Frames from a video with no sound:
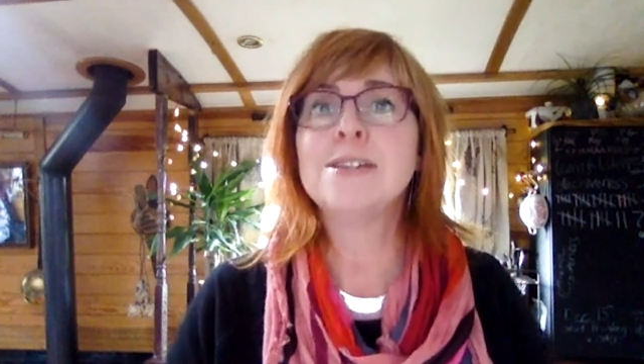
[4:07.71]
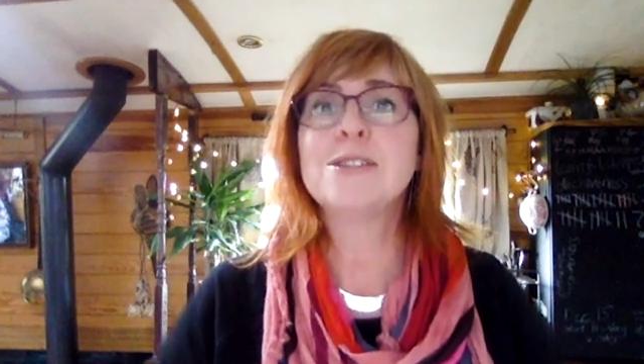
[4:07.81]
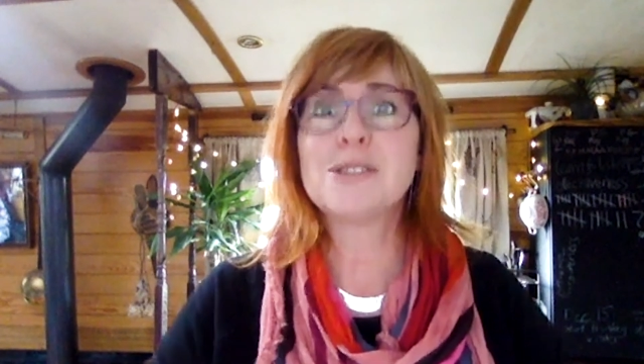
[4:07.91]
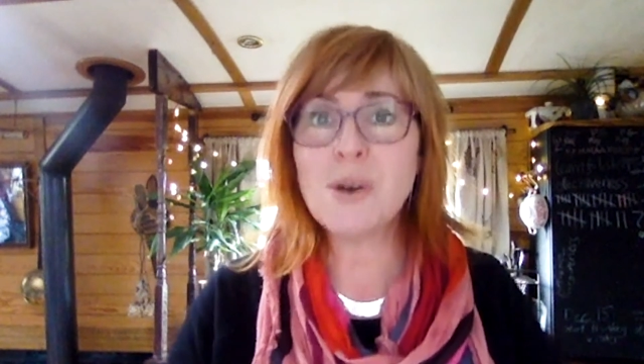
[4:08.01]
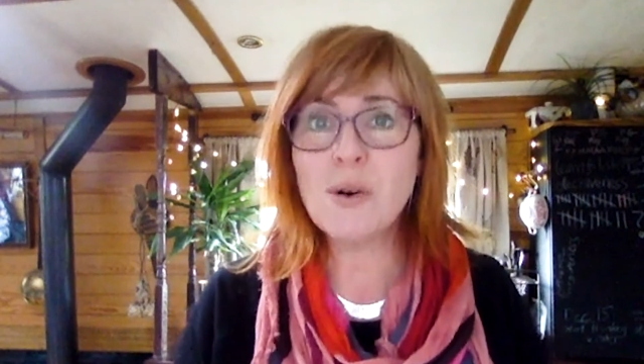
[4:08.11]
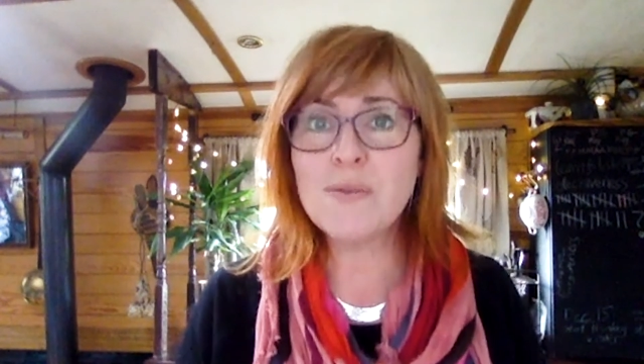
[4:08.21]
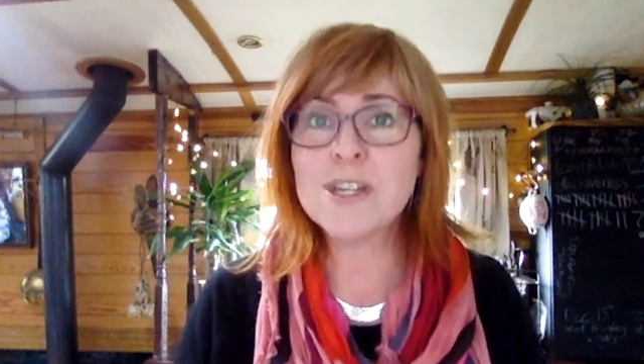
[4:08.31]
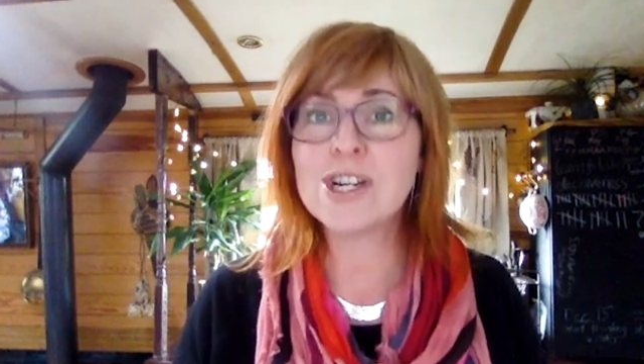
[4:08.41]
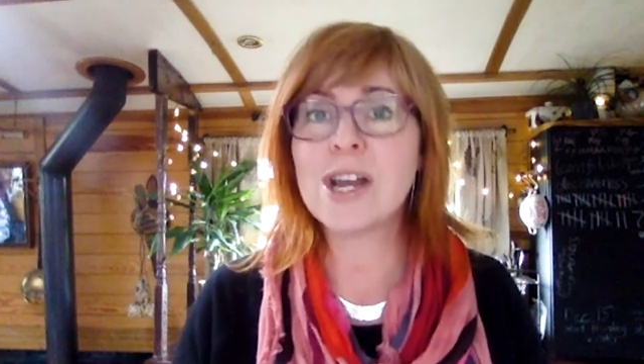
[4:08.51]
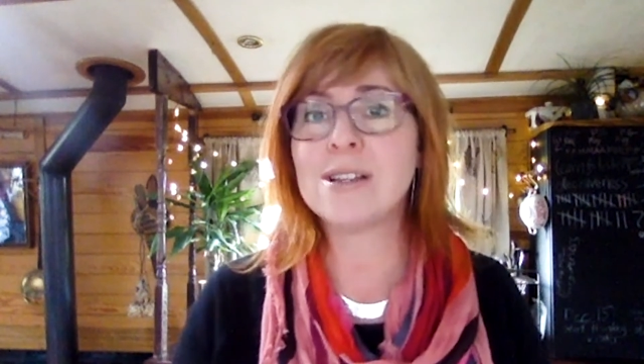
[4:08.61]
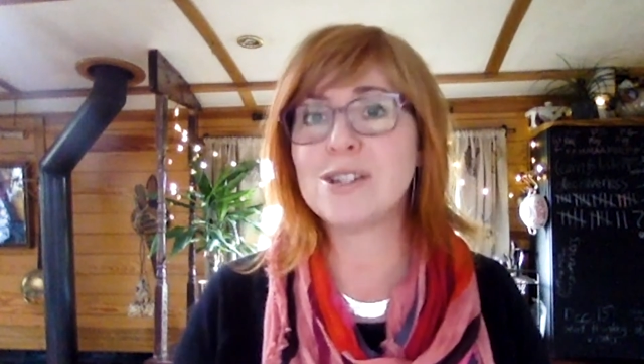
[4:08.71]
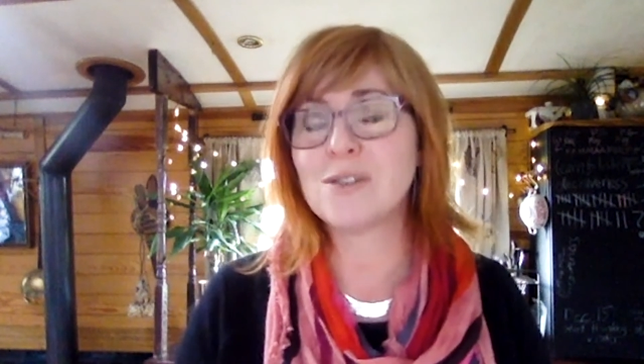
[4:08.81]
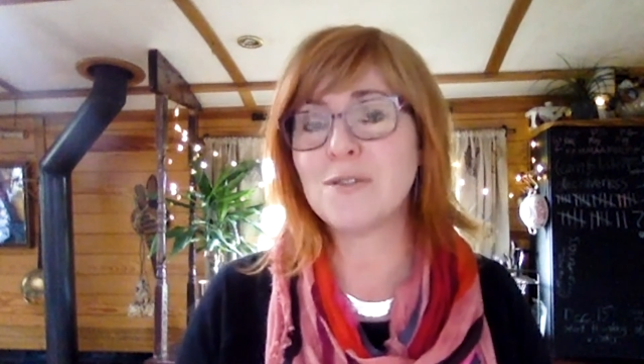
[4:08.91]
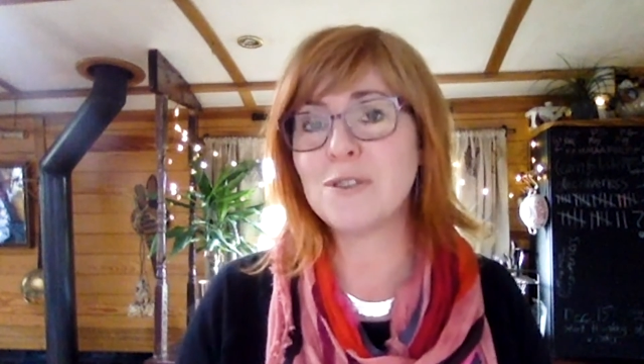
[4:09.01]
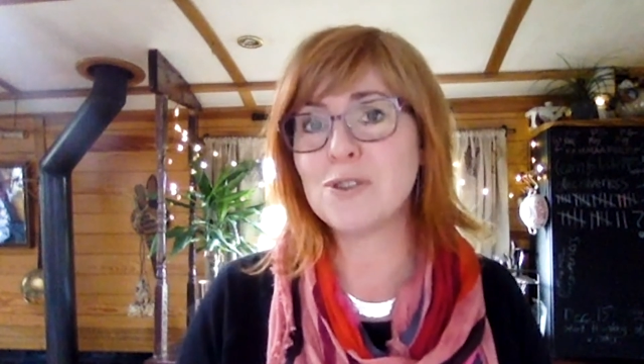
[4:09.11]
solve the challenge
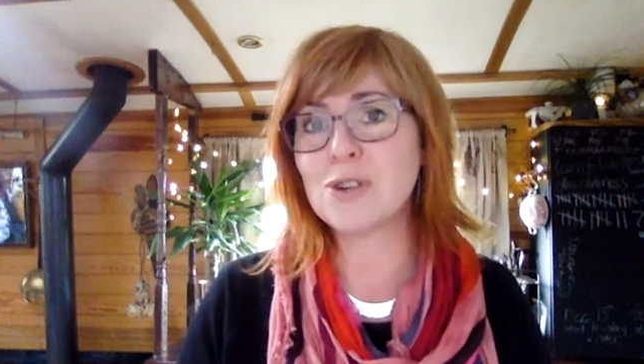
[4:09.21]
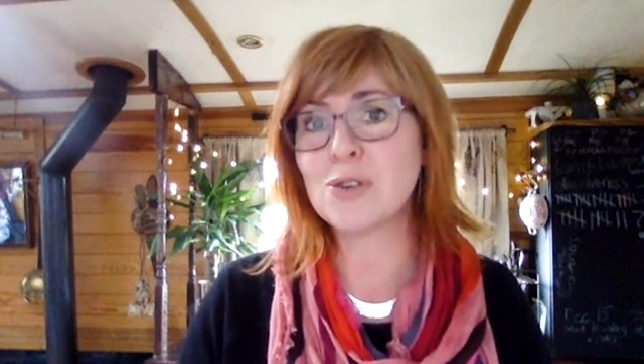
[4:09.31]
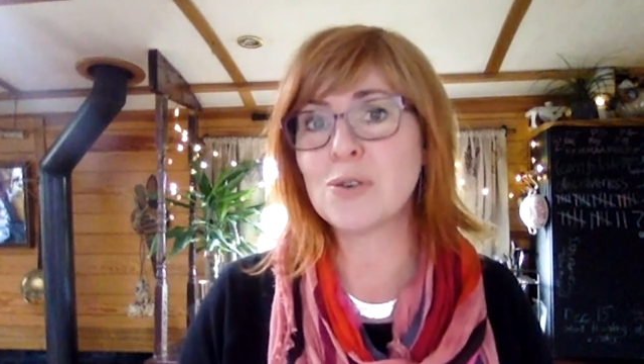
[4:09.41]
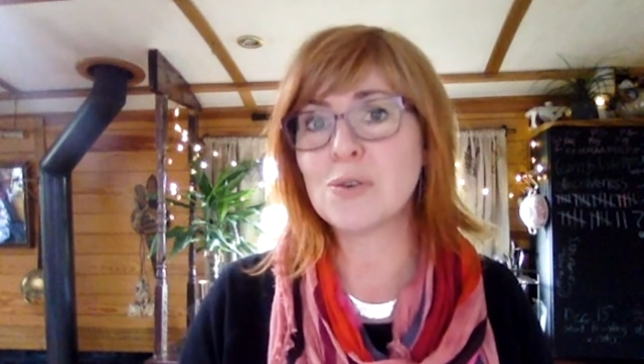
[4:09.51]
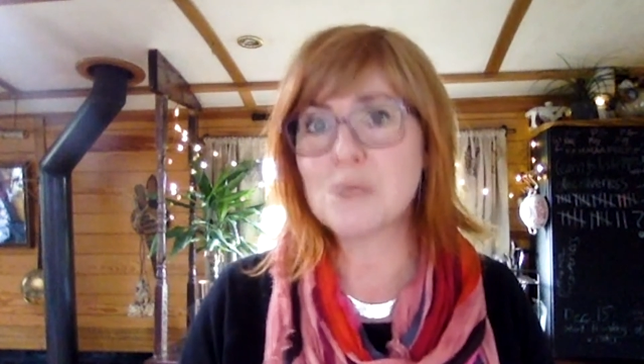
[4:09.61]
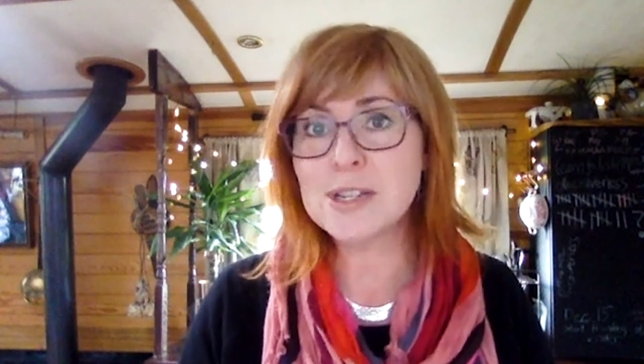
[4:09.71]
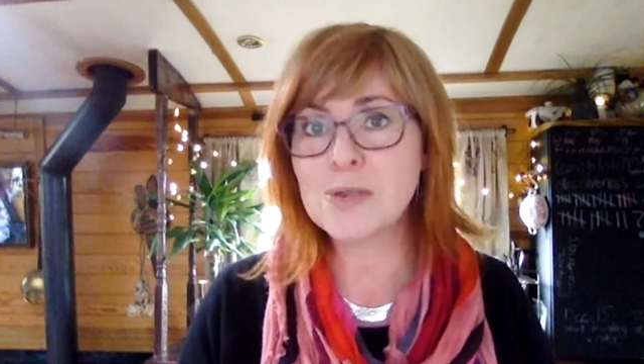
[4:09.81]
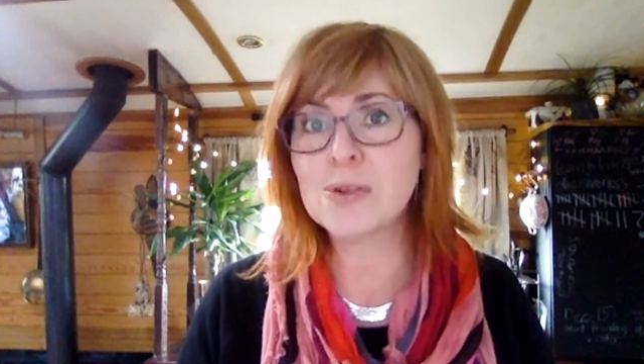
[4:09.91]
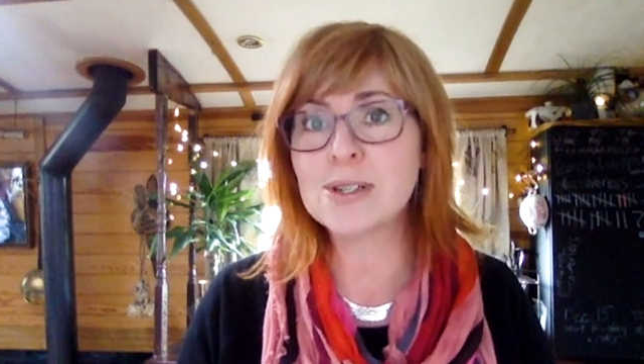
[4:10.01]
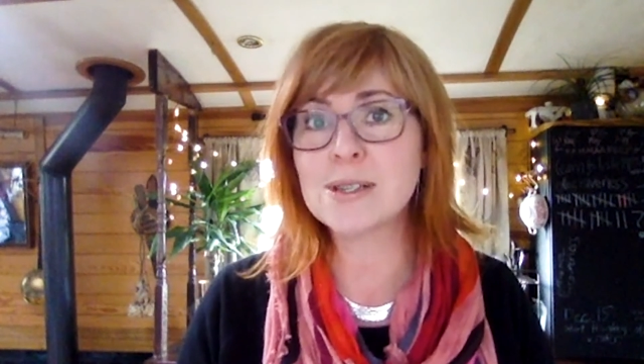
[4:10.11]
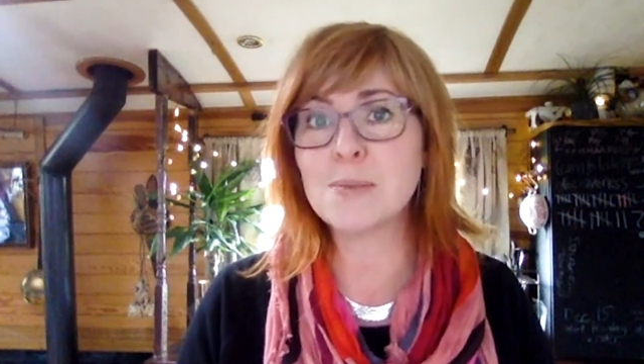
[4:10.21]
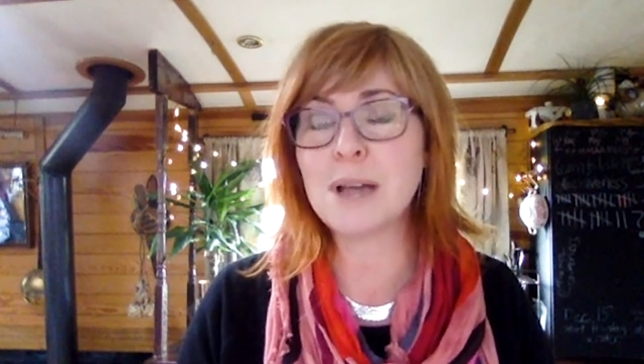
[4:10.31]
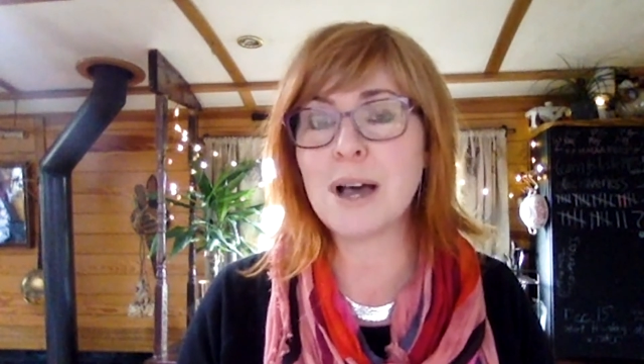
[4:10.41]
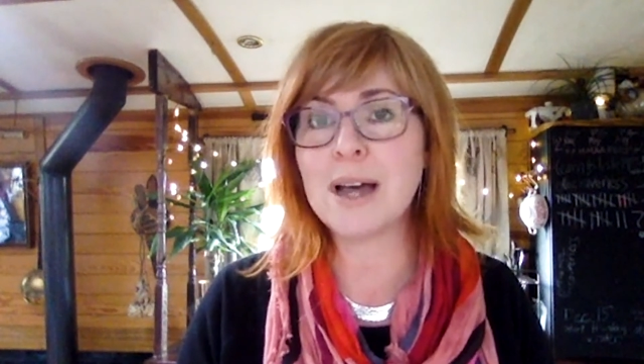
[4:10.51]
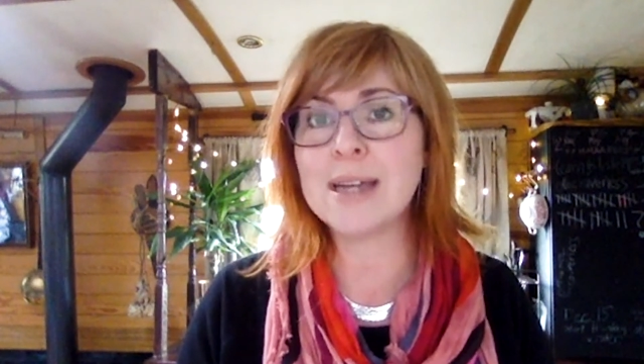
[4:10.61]
of future resource
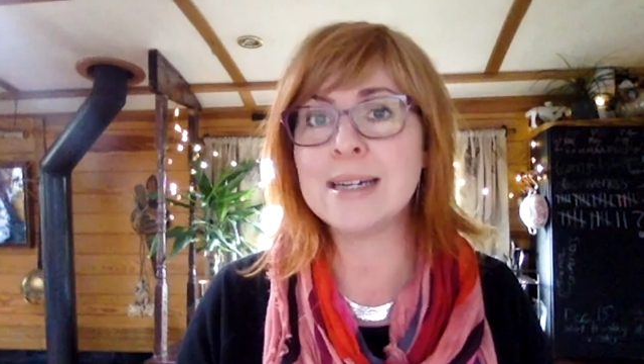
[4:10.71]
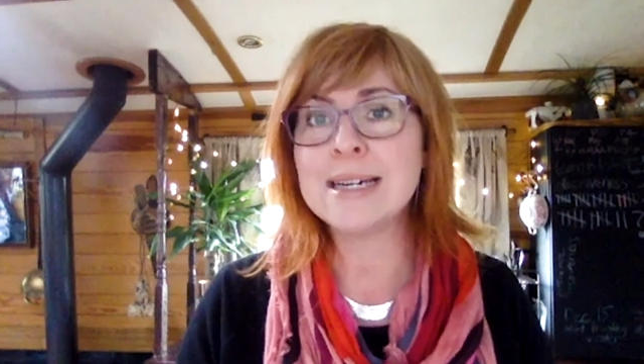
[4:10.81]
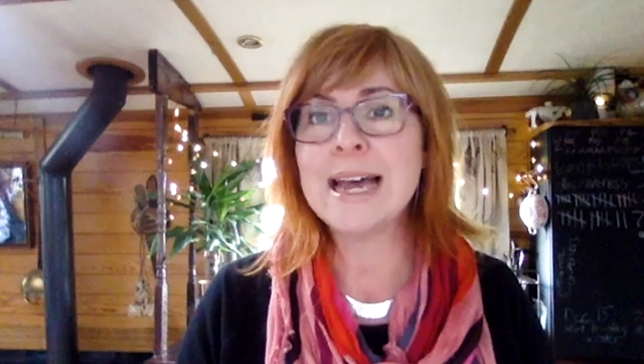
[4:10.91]
supply,